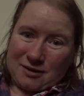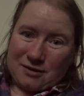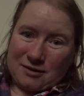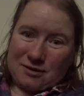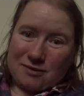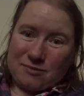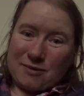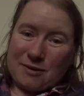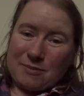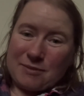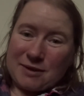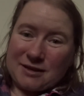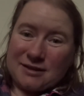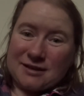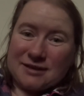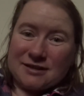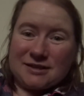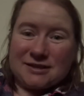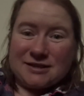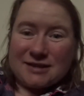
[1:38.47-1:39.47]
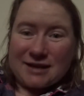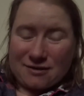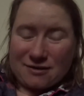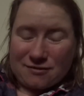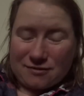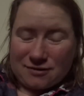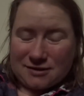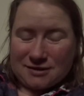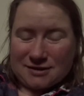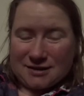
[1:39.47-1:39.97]
The women did
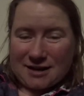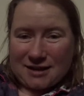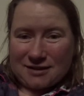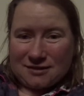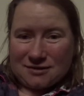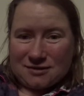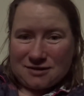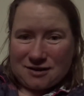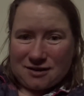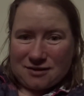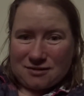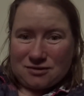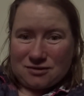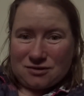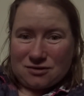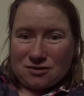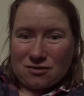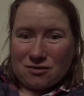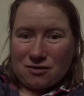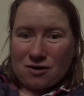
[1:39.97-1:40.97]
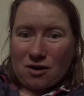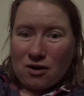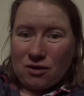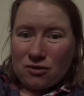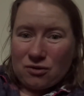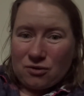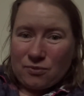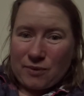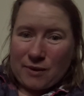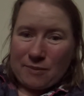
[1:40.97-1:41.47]
Secret Santa, so all
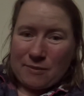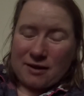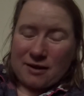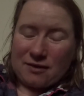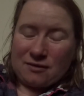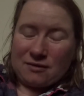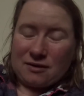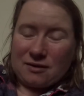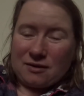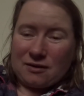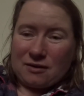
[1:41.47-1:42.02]
the women,